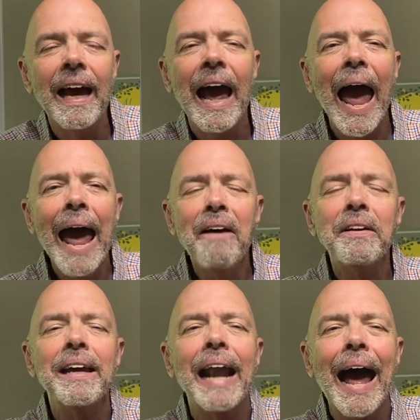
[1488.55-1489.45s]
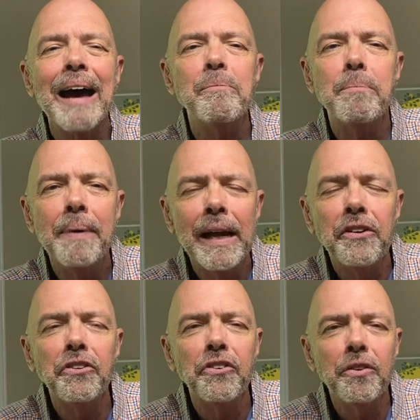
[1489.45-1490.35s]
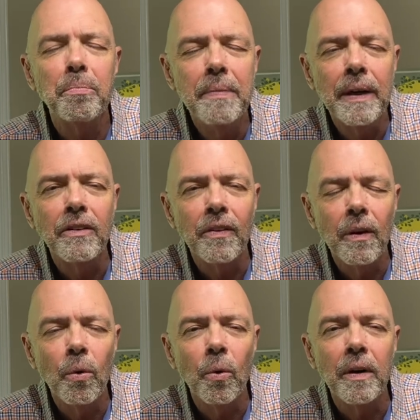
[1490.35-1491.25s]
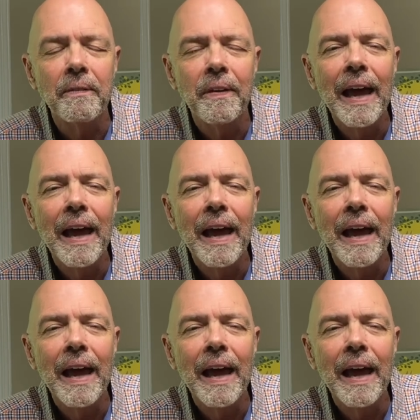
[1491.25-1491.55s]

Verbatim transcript: How can I best submit to the Lord?